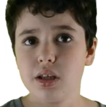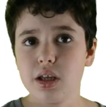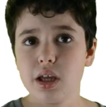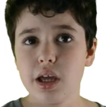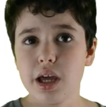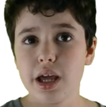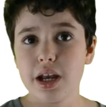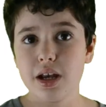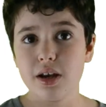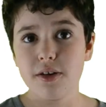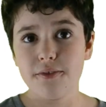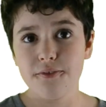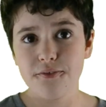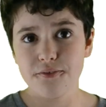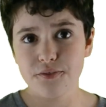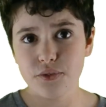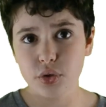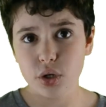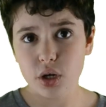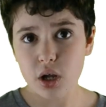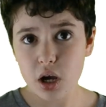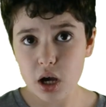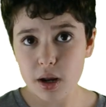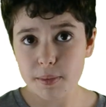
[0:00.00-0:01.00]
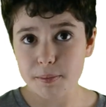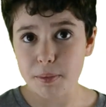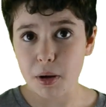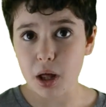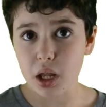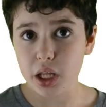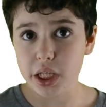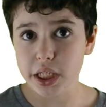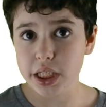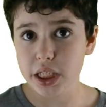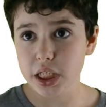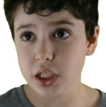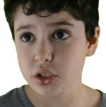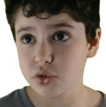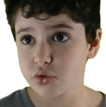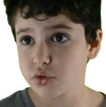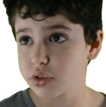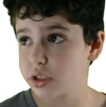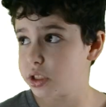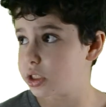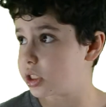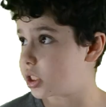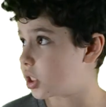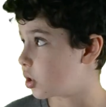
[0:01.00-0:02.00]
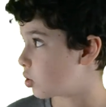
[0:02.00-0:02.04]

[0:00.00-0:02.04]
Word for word: And for non-polyhedrons,